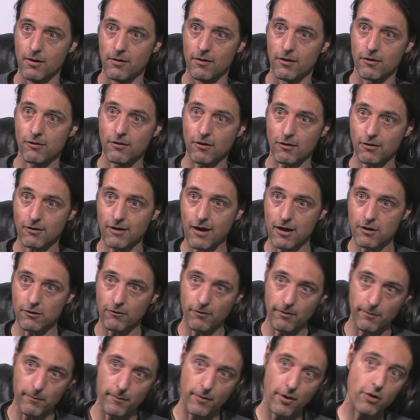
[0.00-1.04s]
This is kind
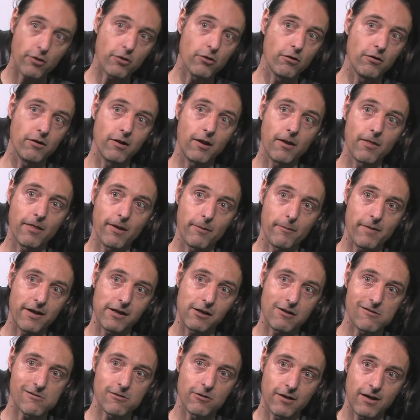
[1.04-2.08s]
of the mercury they
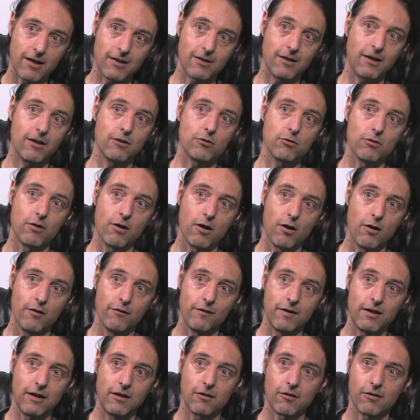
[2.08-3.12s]
managed to get into our
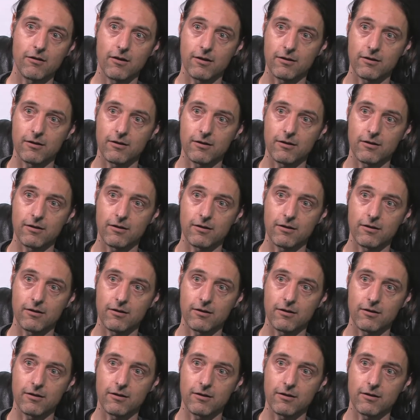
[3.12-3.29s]
veins.